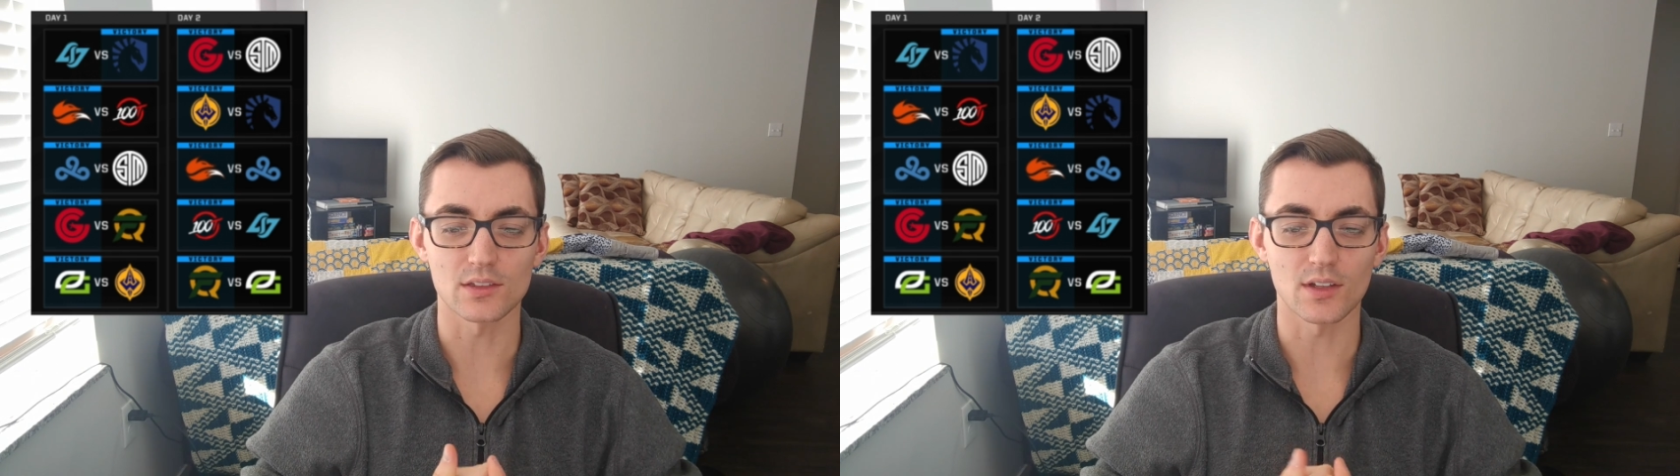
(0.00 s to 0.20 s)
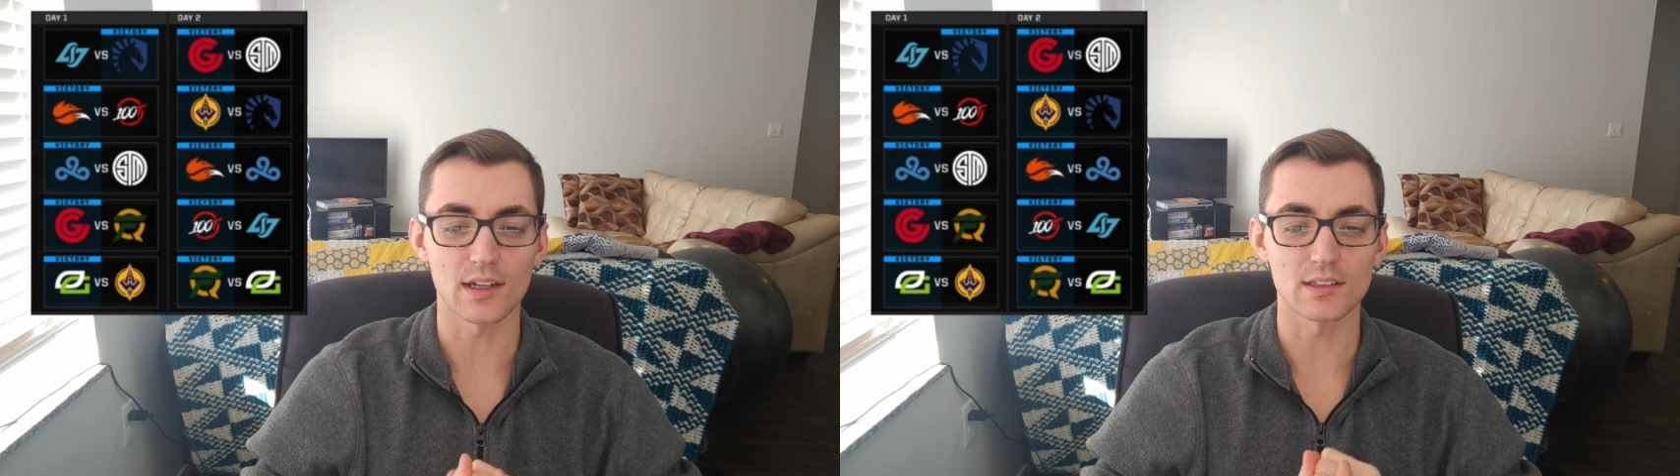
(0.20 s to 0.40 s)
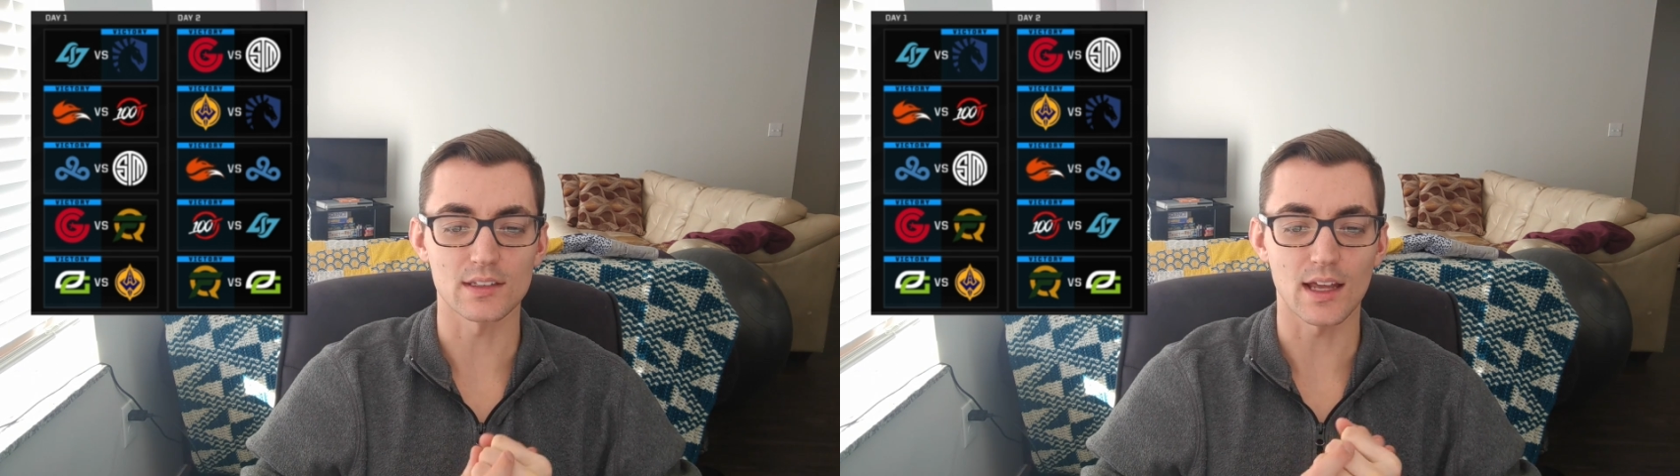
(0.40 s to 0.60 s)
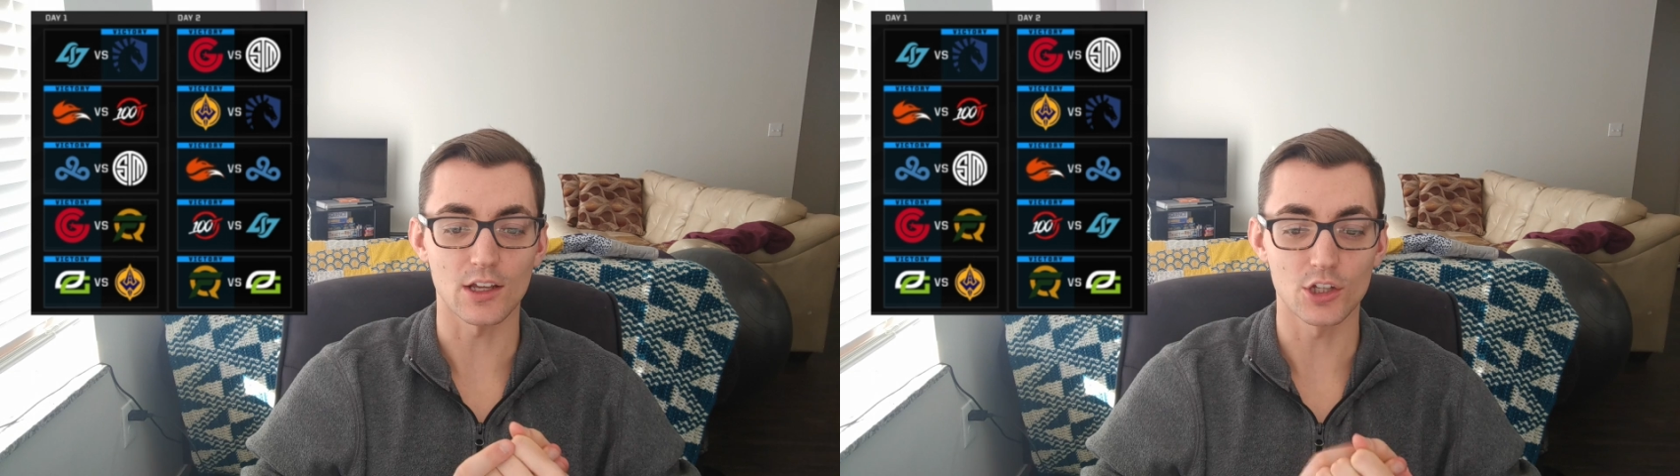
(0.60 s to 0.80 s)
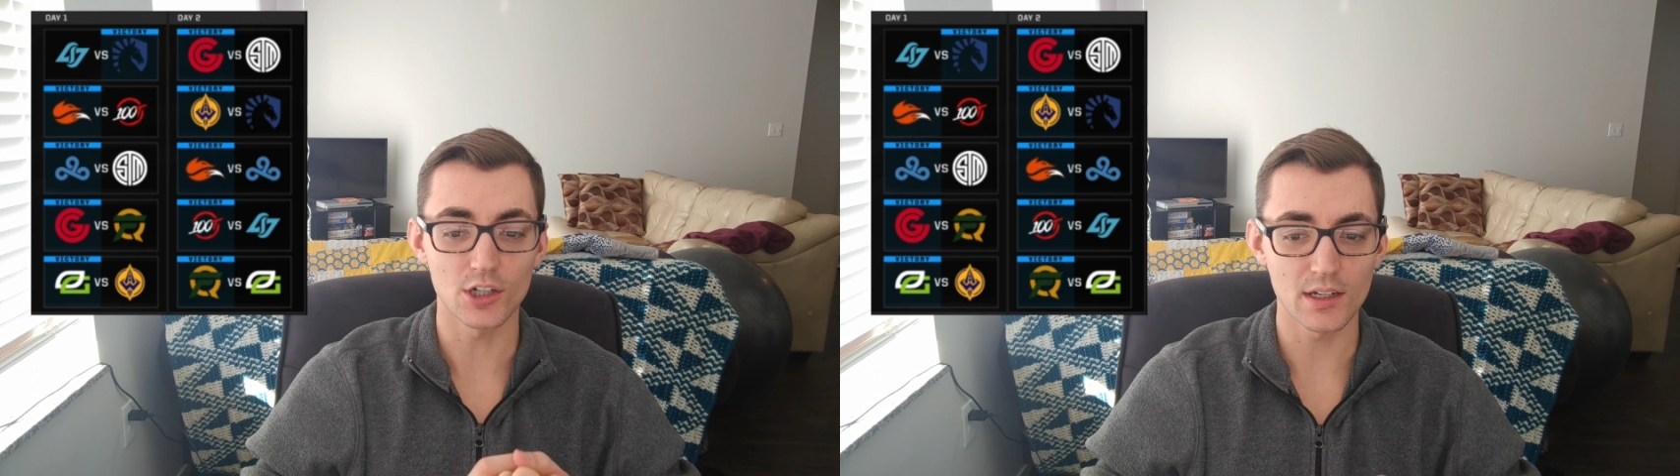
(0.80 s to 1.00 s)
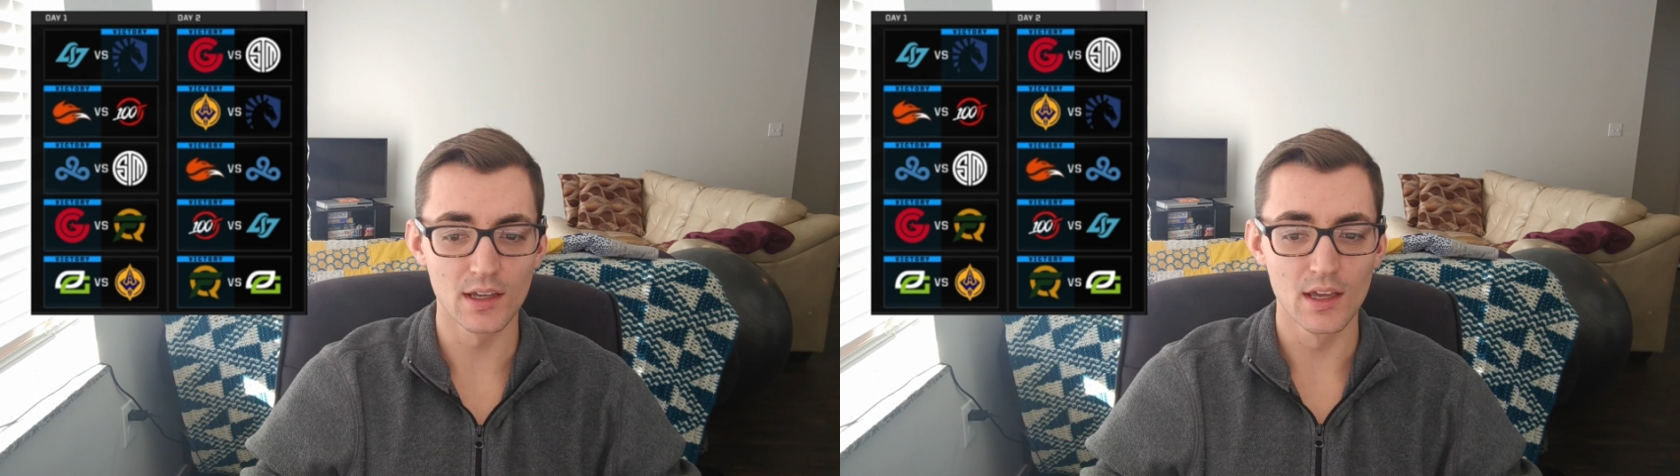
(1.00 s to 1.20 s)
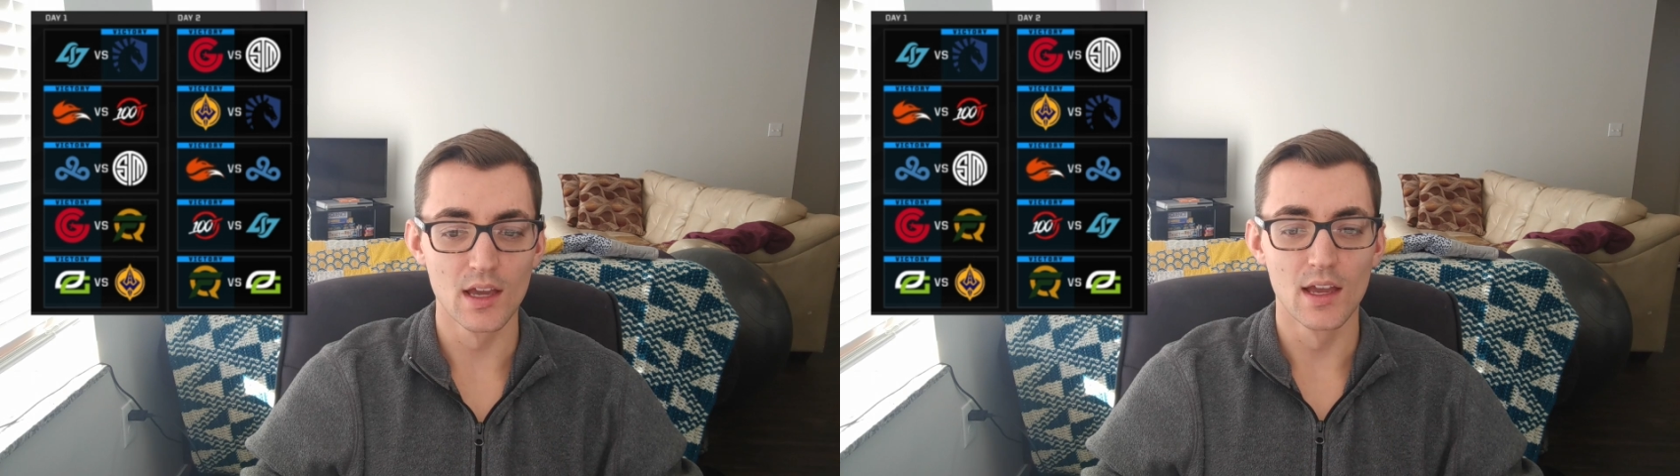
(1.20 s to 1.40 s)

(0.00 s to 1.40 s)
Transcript: So that is not good,